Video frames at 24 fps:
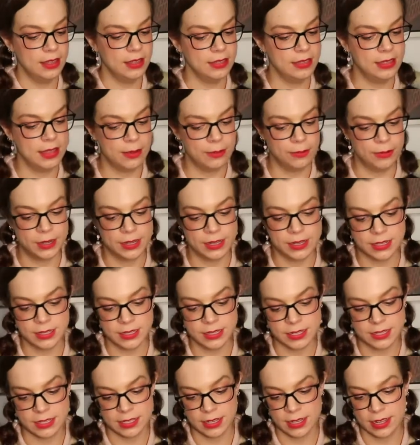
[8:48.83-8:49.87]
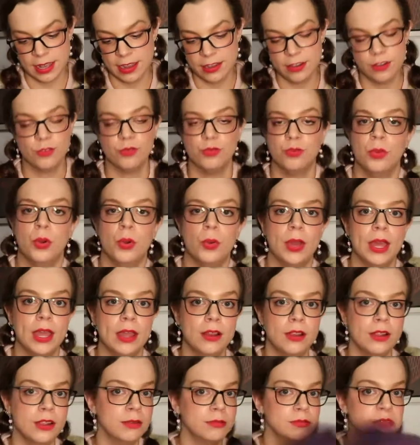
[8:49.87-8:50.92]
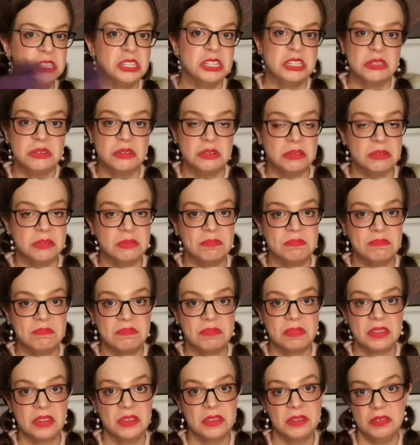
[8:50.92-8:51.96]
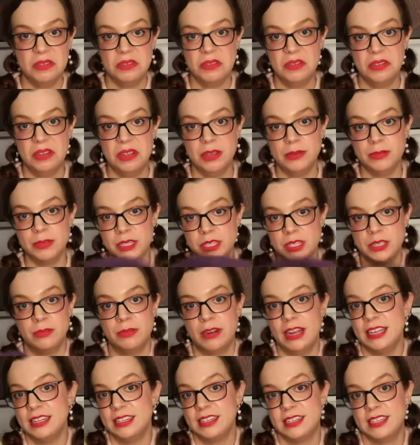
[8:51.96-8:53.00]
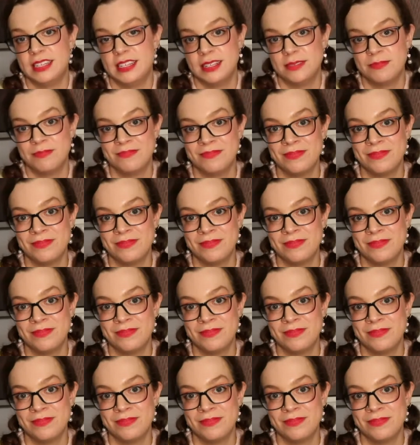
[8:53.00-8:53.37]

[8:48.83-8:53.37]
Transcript: that was a kind of mohair. It was the right